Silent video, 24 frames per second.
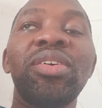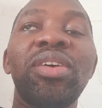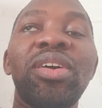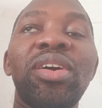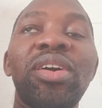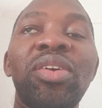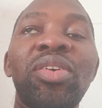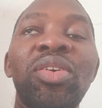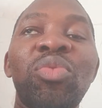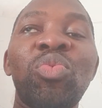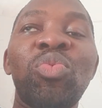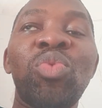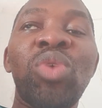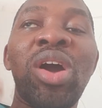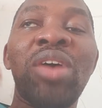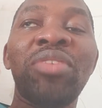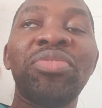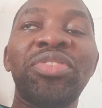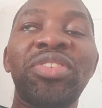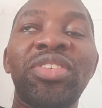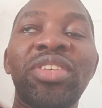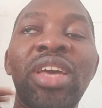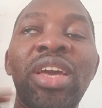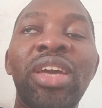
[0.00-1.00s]
we
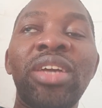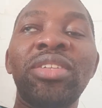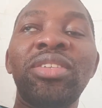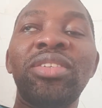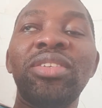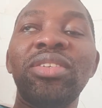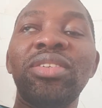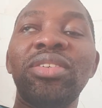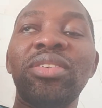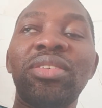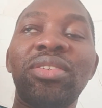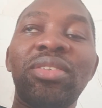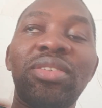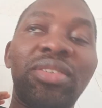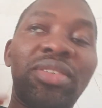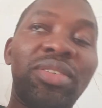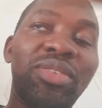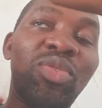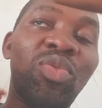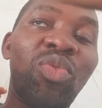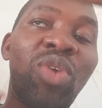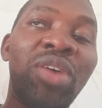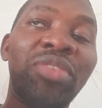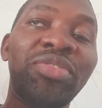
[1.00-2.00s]
have
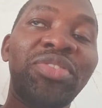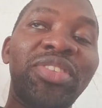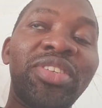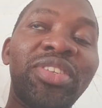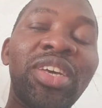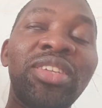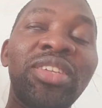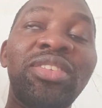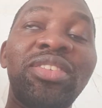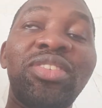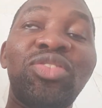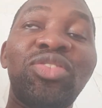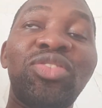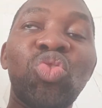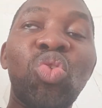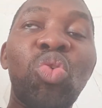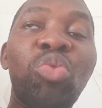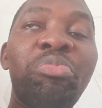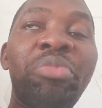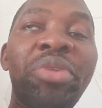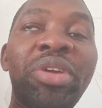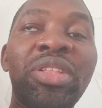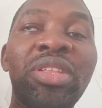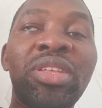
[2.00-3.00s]
said so
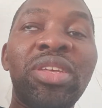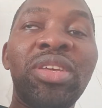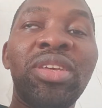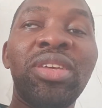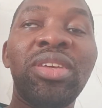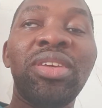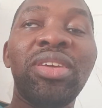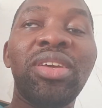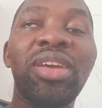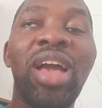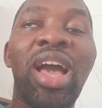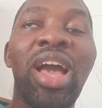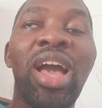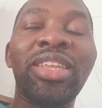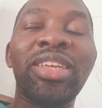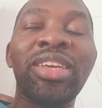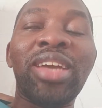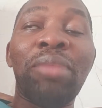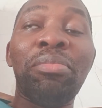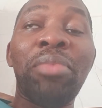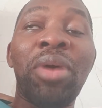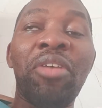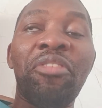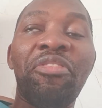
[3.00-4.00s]
many, I
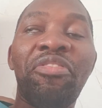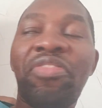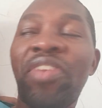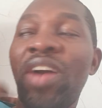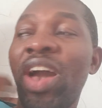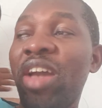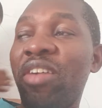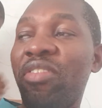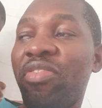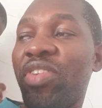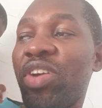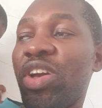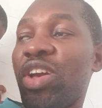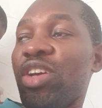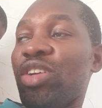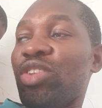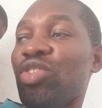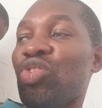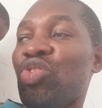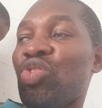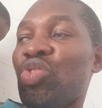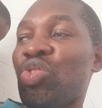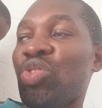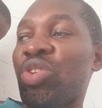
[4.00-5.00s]
think about 5.
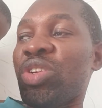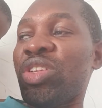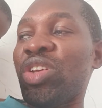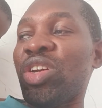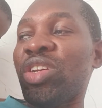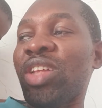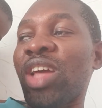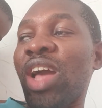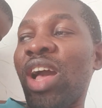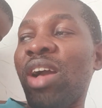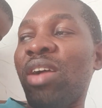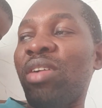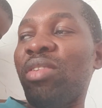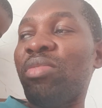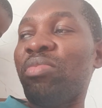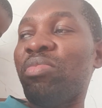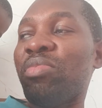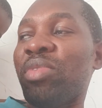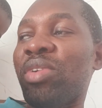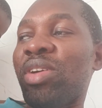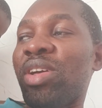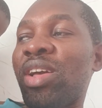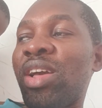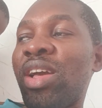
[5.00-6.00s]
Do you know any
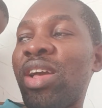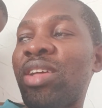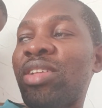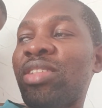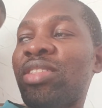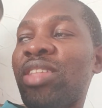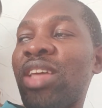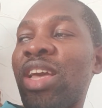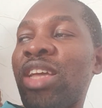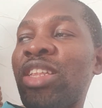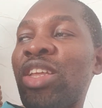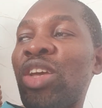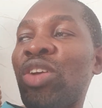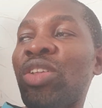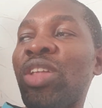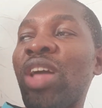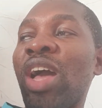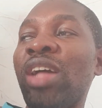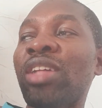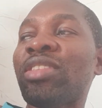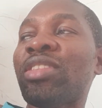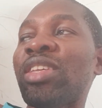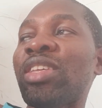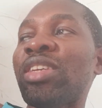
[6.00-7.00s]

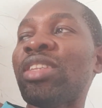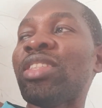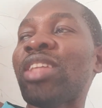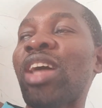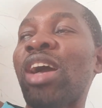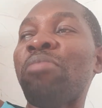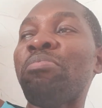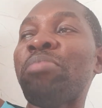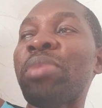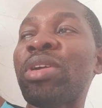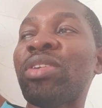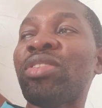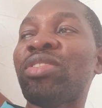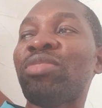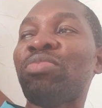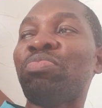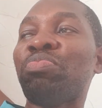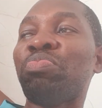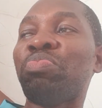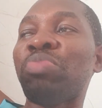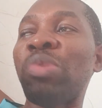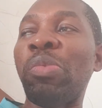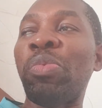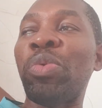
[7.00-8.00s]
other thing that makes
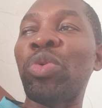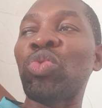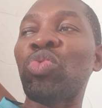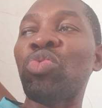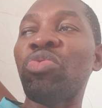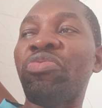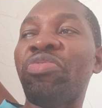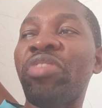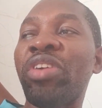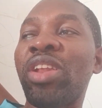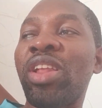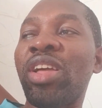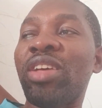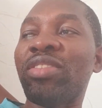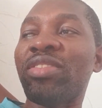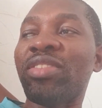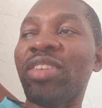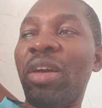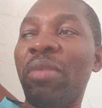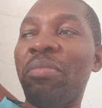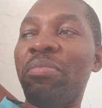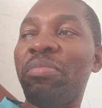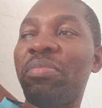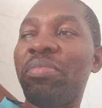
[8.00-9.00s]
people to fail
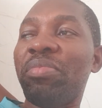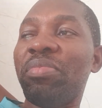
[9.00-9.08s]
exam?